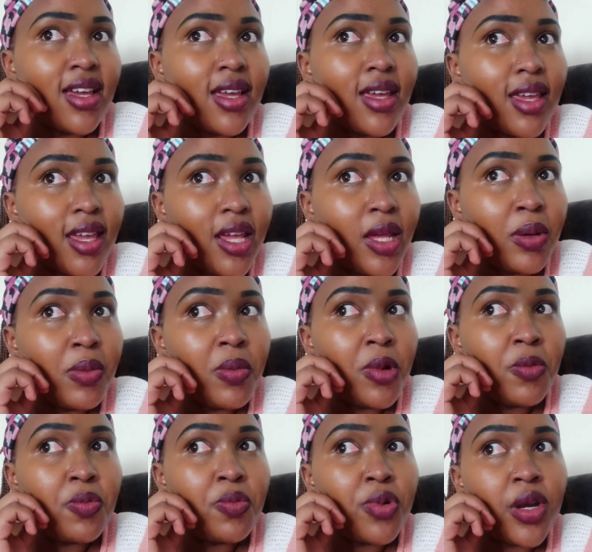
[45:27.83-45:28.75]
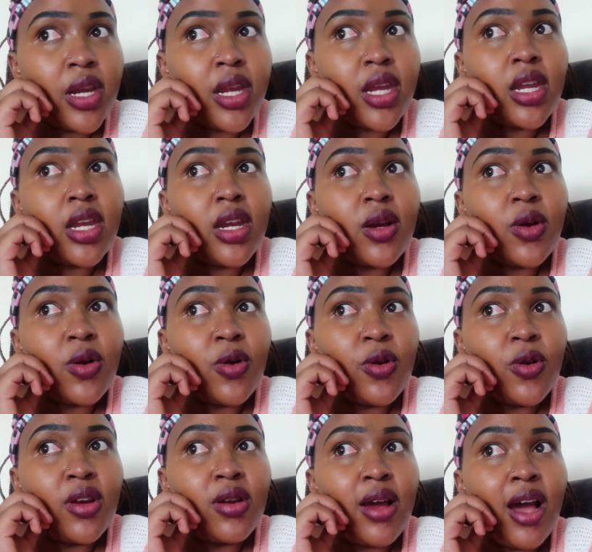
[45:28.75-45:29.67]
him preying
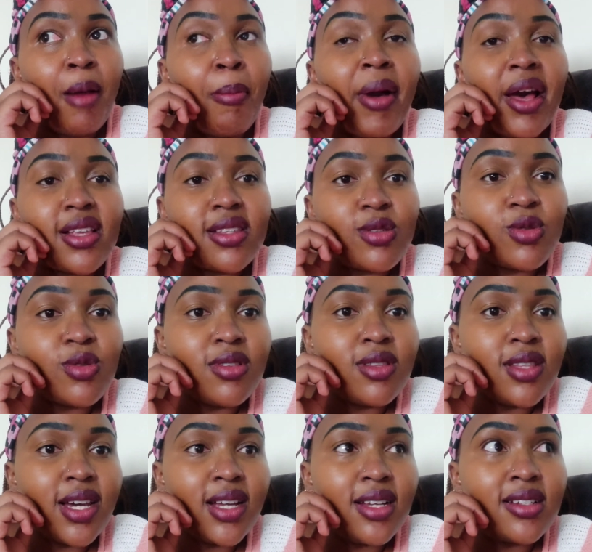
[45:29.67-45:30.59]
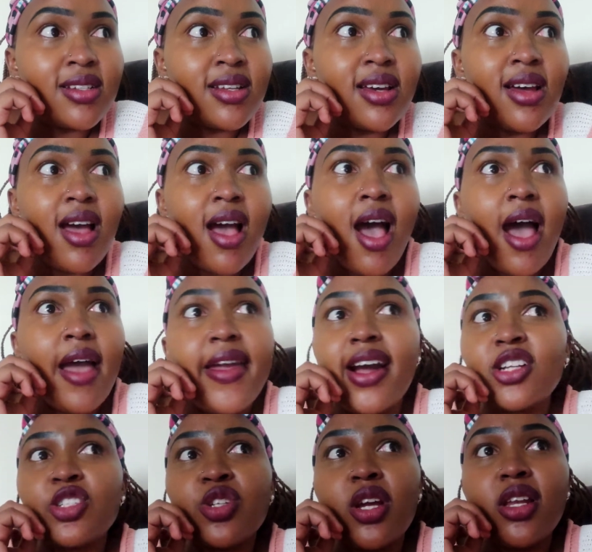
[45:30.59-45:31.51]
on a person that I
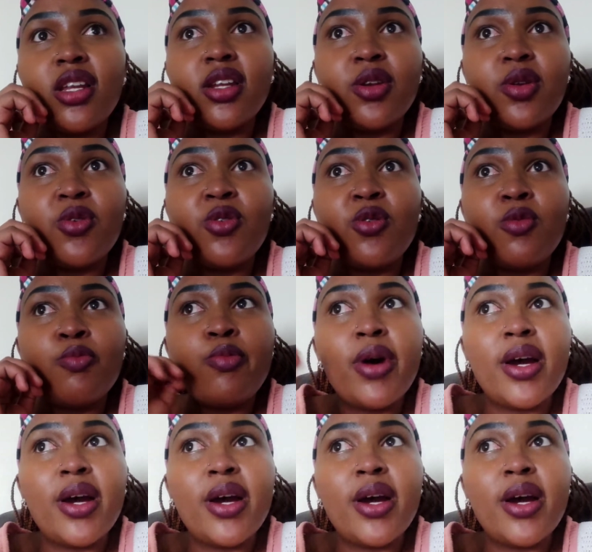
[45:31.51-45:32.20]
actually know,